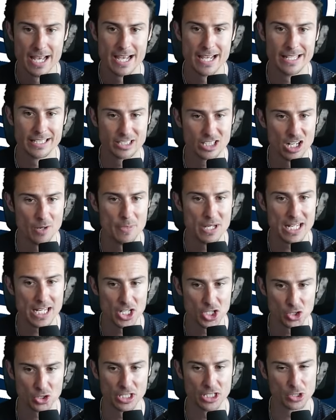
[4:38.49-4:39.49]
It's going to be
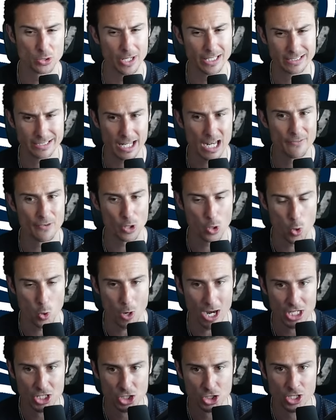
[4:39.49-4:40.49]
interesting. So that's kind of a
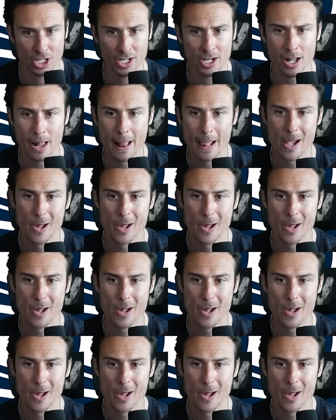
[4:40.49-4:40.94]
question.